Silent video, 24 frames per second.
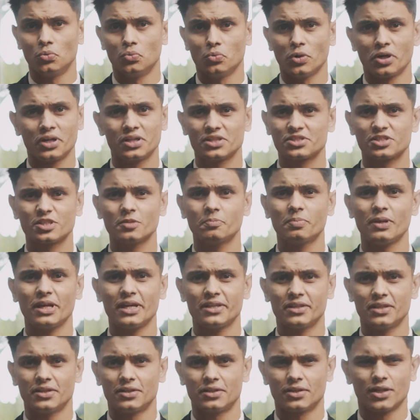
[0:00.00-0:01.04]
what is the play
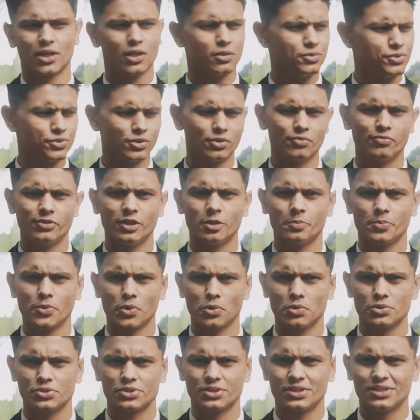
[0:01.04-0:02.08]
then? How should we
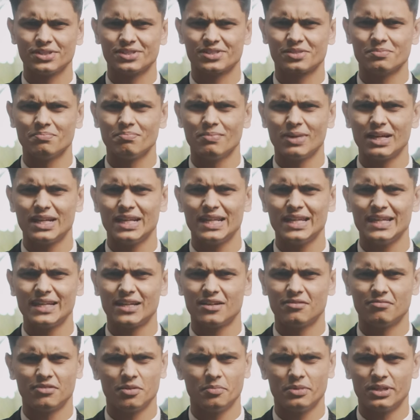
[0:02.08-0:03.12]
approach this money
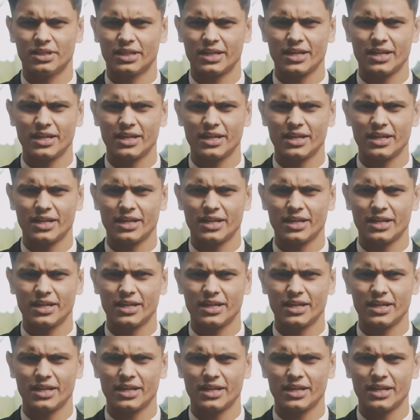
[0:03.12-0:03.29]
and women